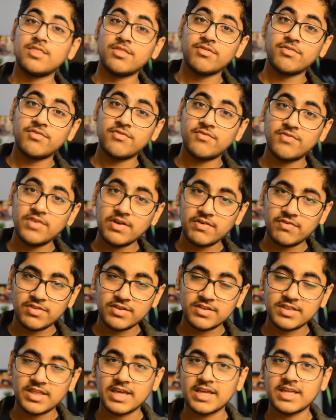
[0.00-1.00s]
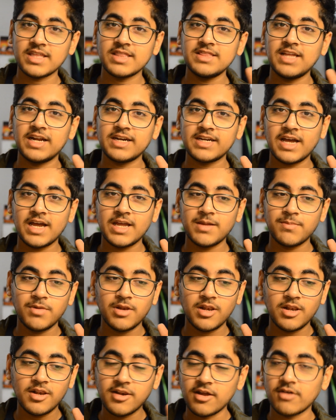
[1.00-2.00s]
the fifth thing that
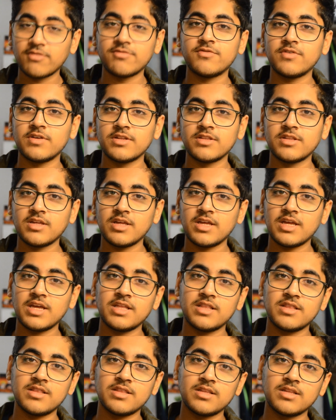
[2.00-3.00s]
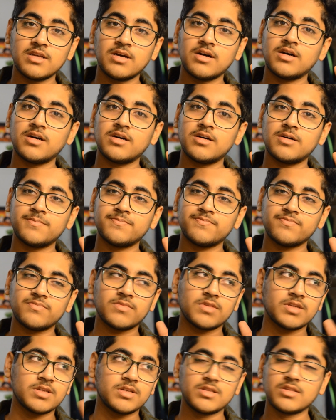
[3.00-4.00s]
I'm in love with in
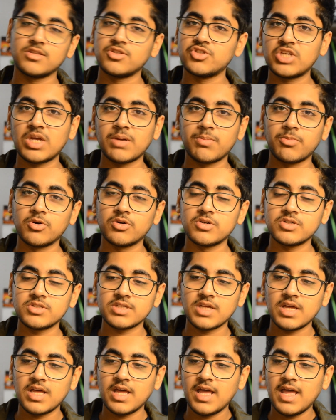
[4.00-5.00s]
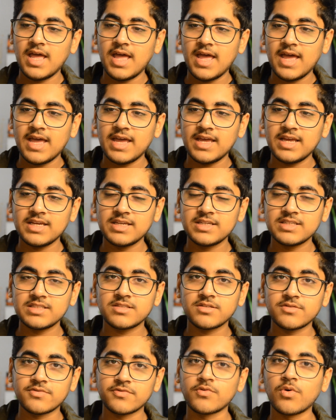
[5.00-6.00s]
the Jaybirds
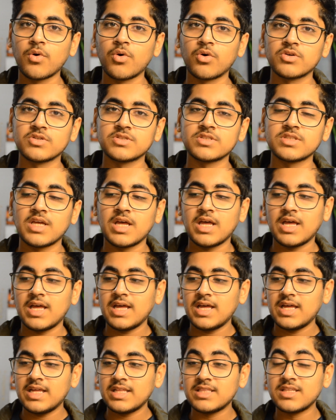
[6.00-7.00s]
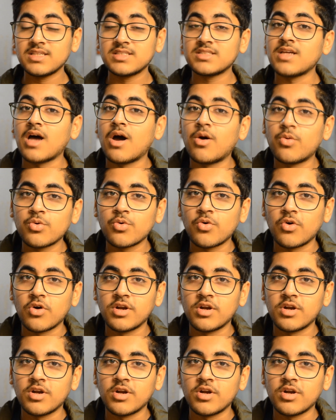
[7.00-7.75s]
is, of course, the sound